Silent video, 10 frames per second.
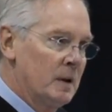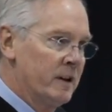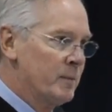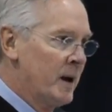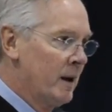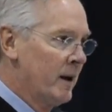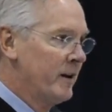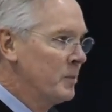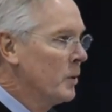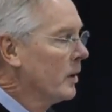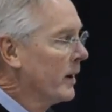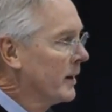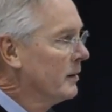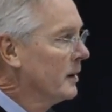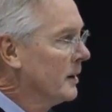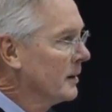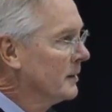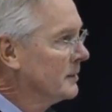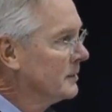Live my life more like a dog.